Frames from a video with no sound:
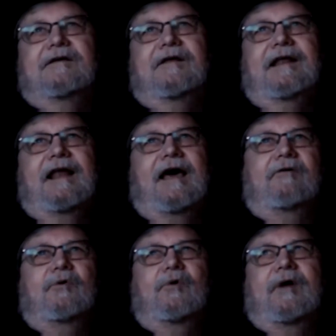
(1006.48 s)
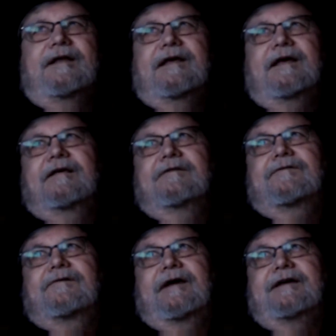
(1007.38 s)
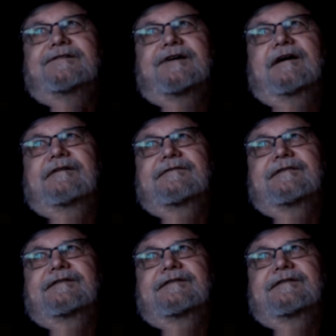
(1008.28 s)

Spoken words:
need an outdoor antenna for HF. And